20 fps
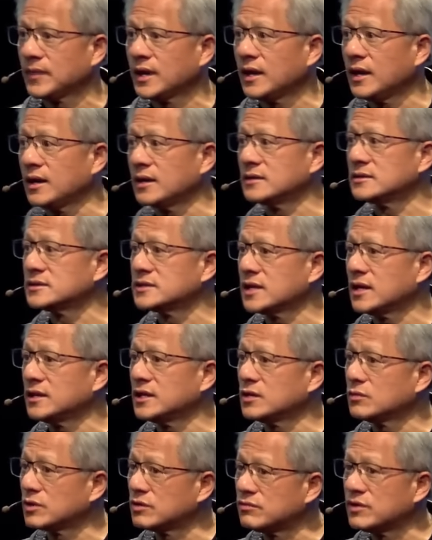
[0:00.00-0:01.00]
And uh,
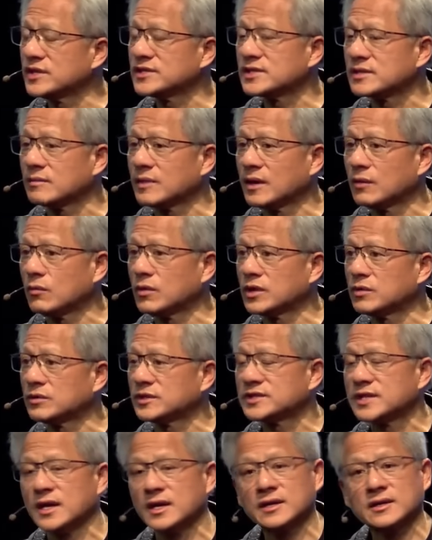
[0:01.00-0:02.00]
it would reason about what it
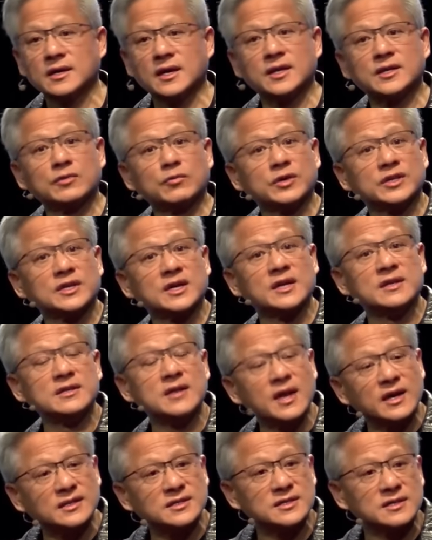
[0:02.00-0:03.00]
would take, and it would
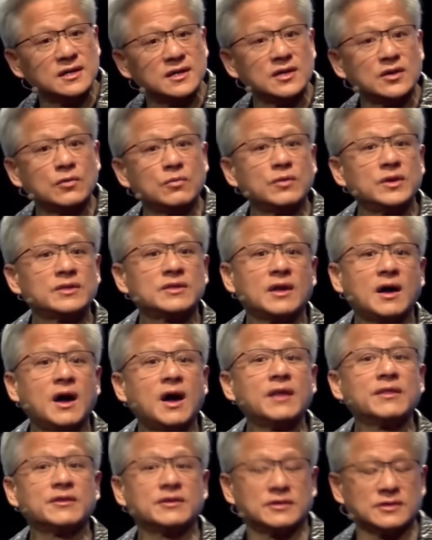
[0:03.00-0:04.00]
connect with
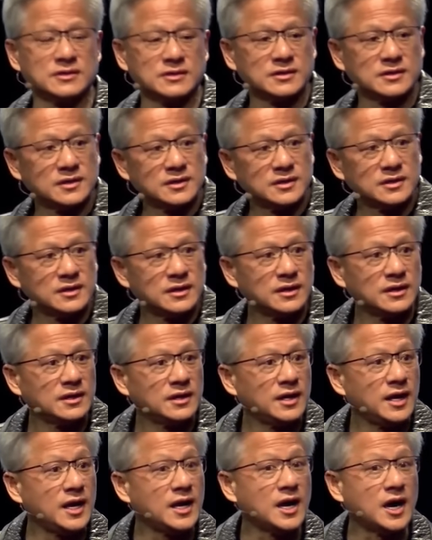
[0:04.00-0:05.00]
other
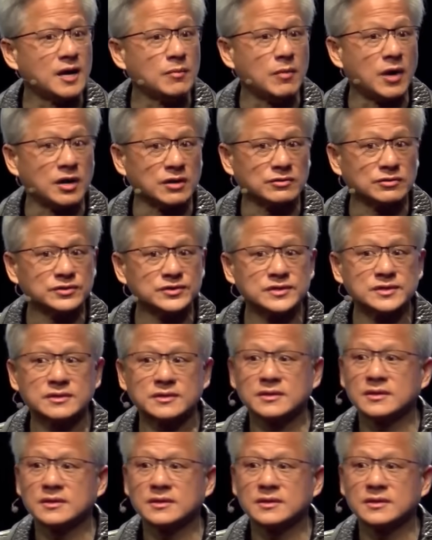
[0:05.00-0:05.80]
AI models.